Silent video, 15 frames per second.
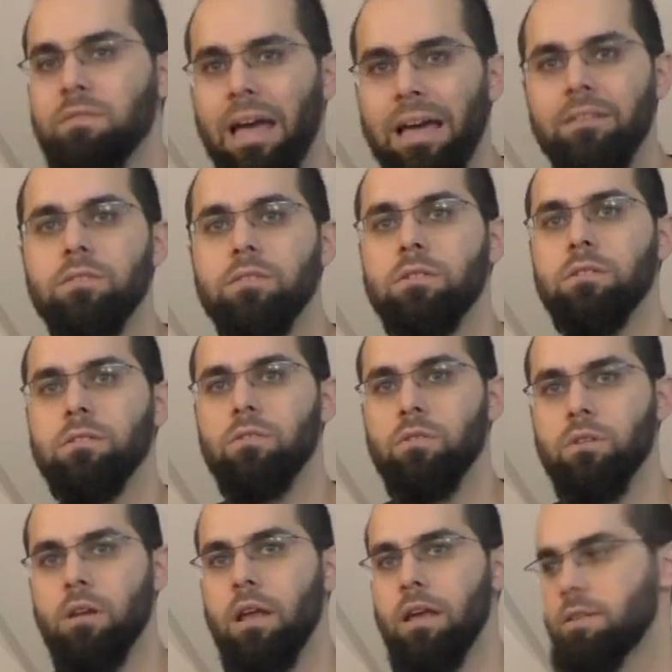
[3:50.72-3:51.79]
tighter
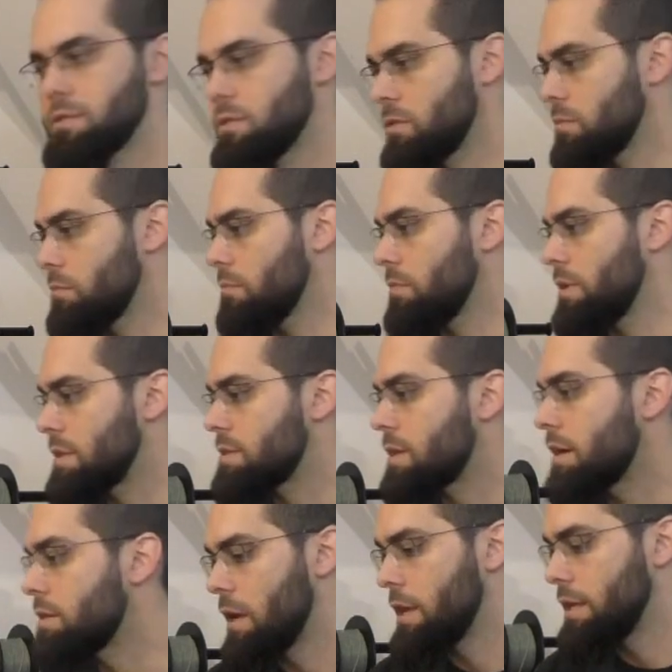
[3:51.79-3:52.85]
or less
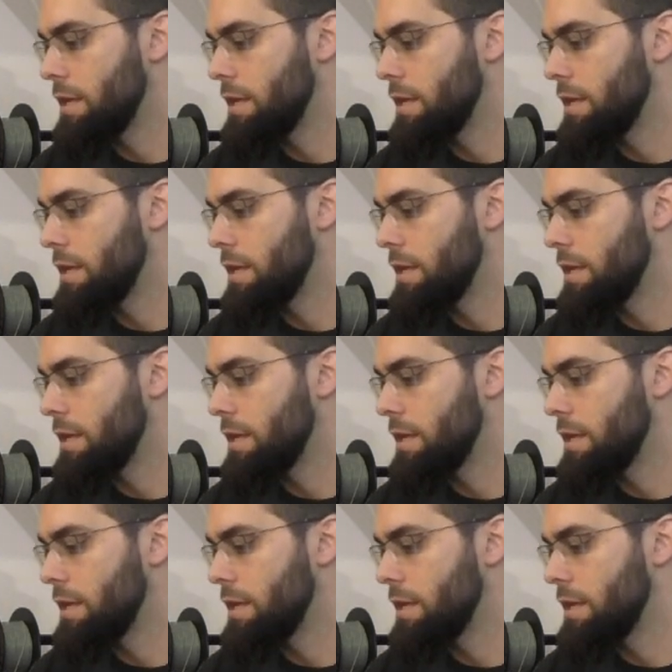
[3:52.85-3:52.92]
tight.